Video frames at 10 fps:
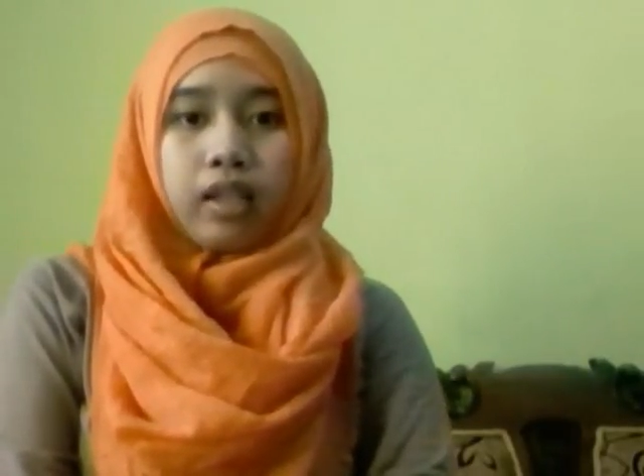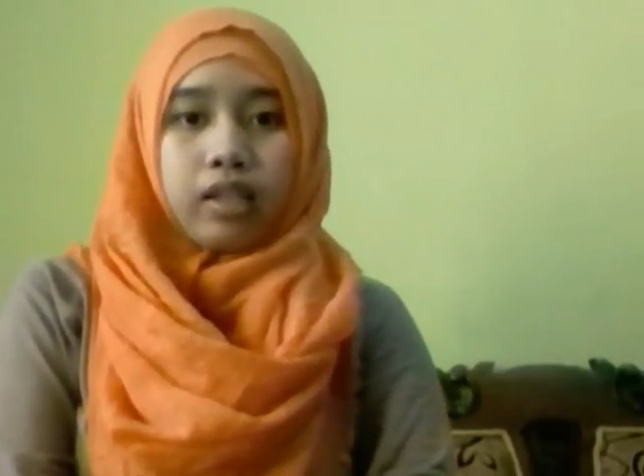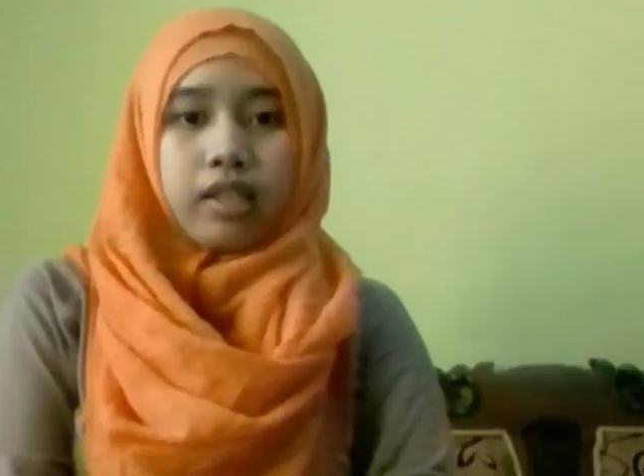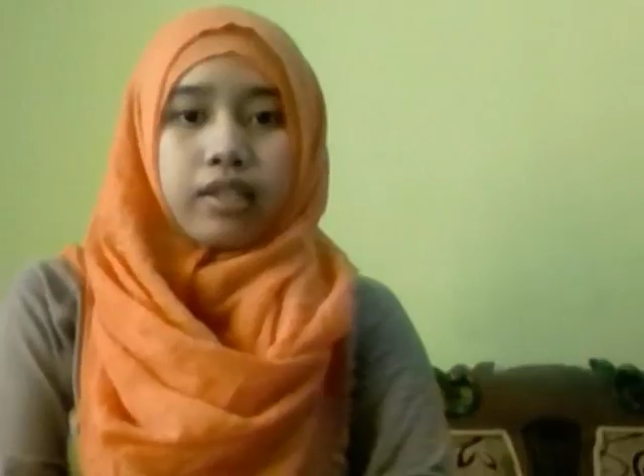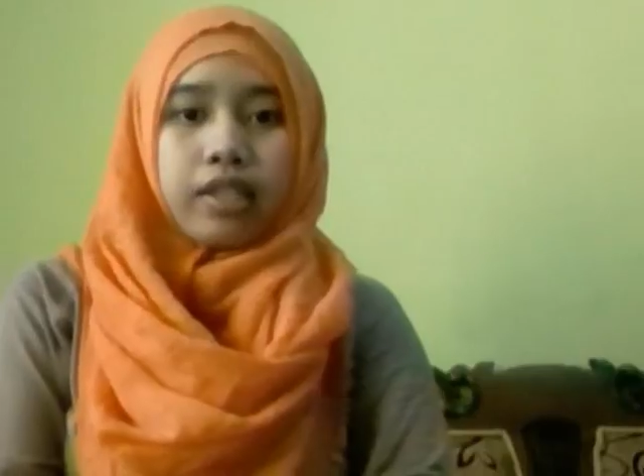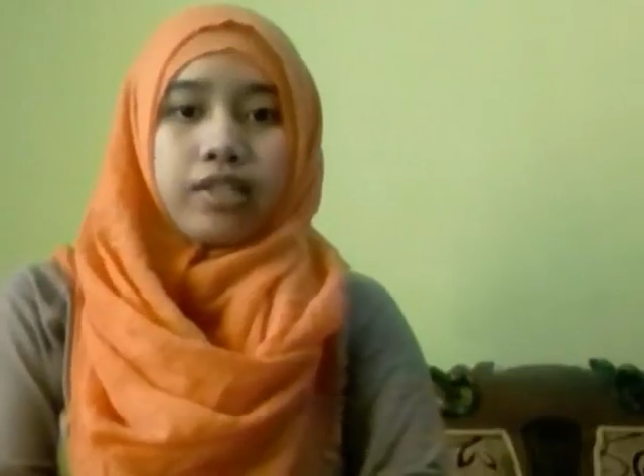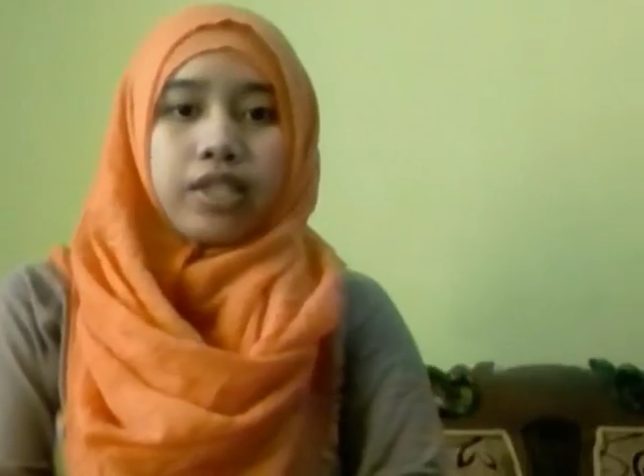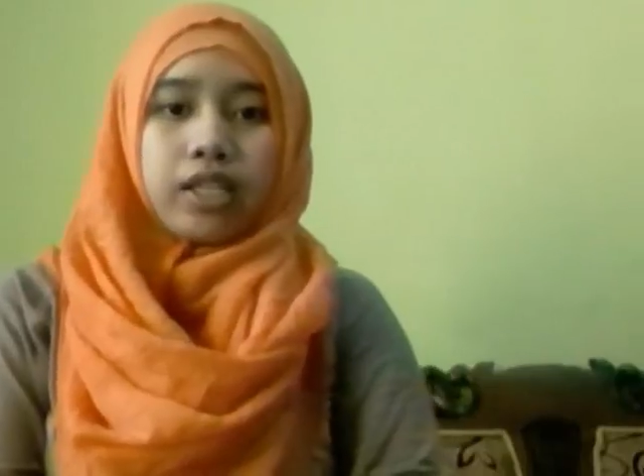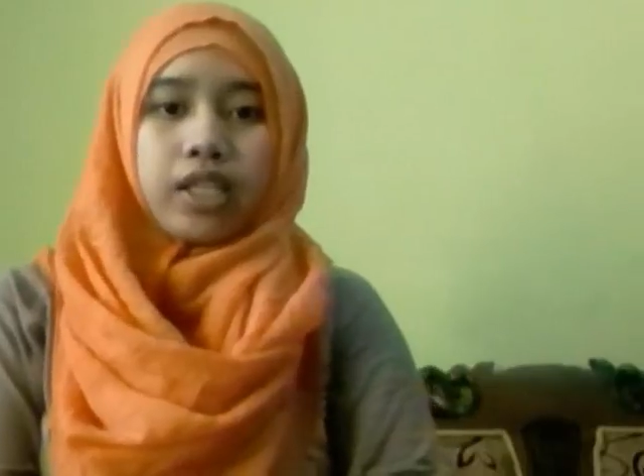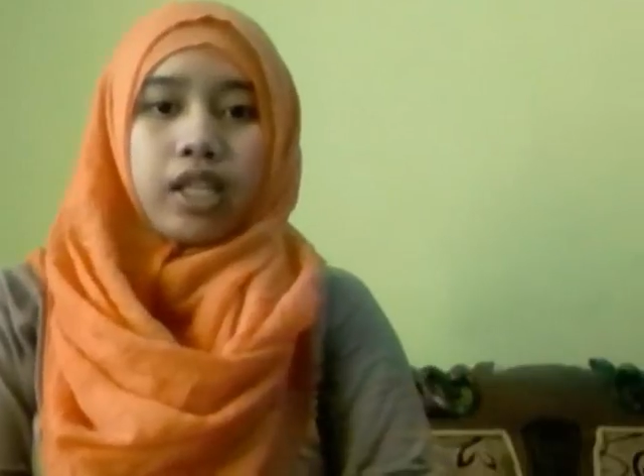the
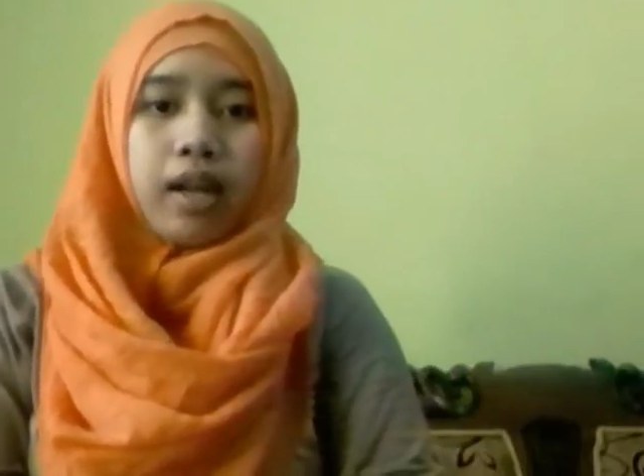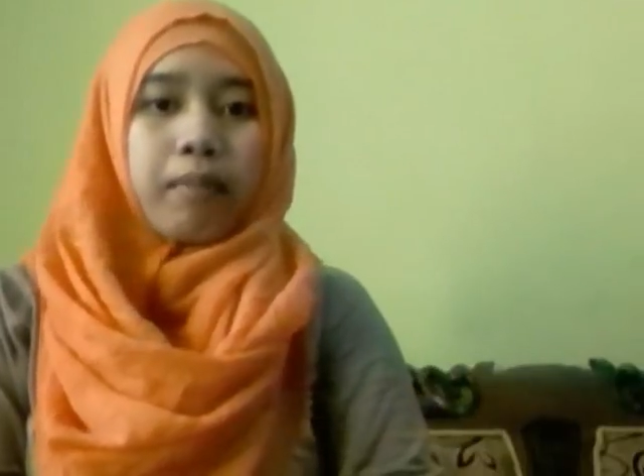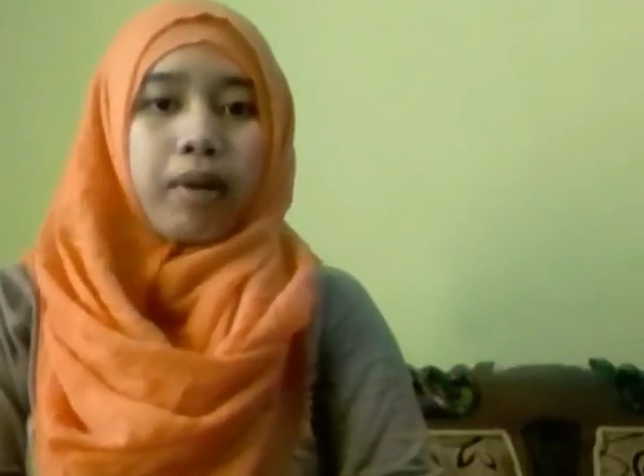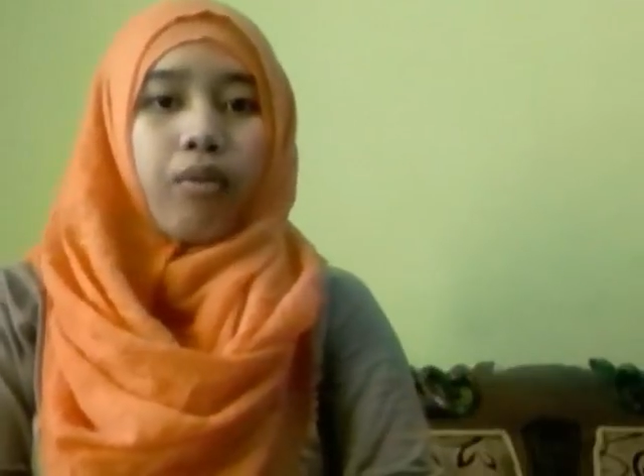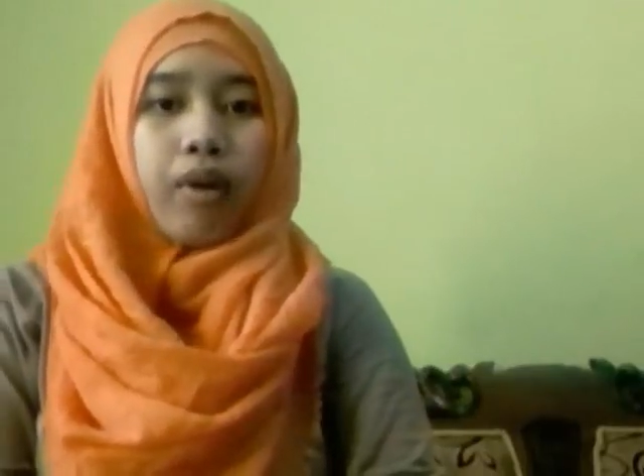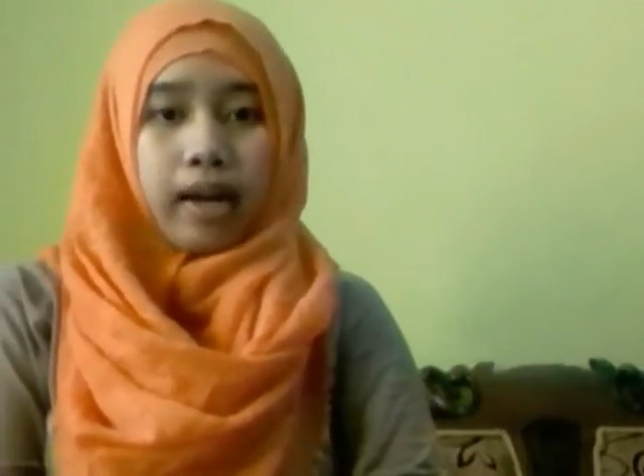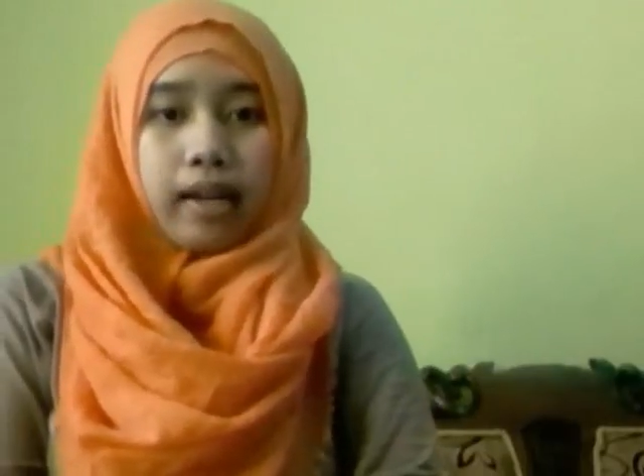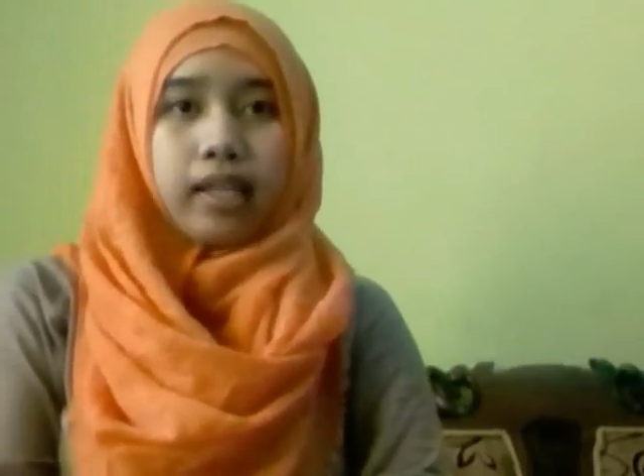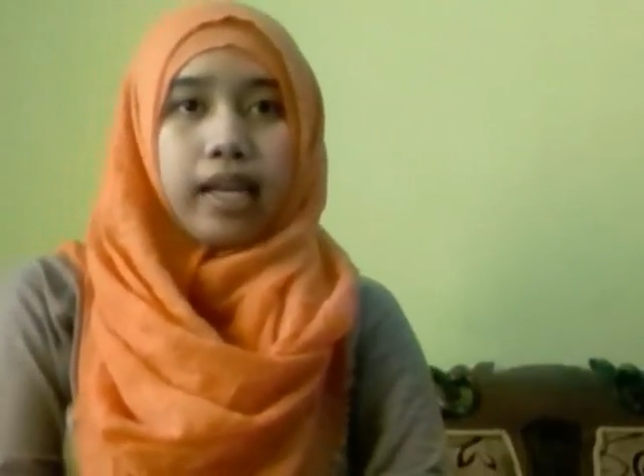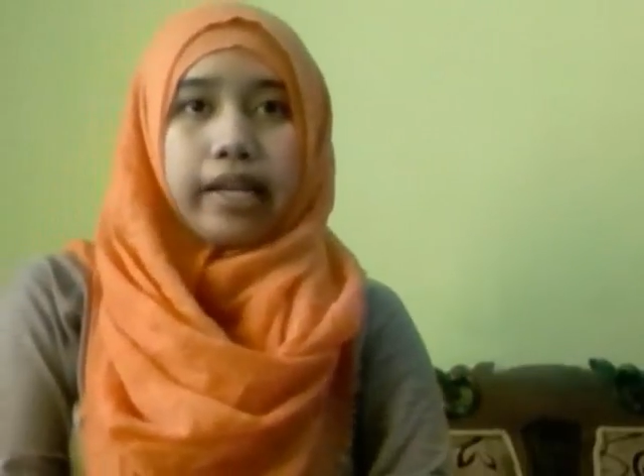transaction number
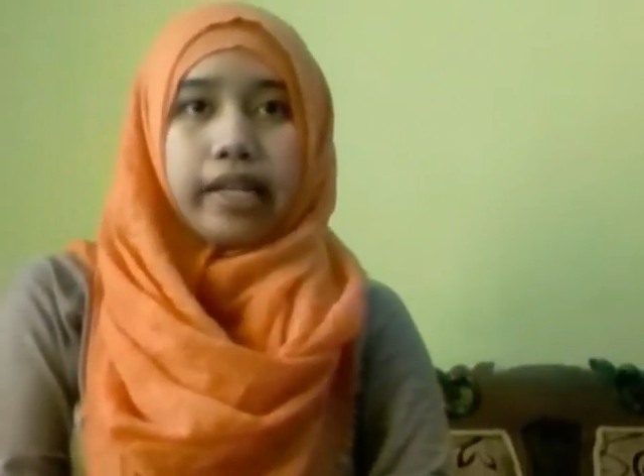1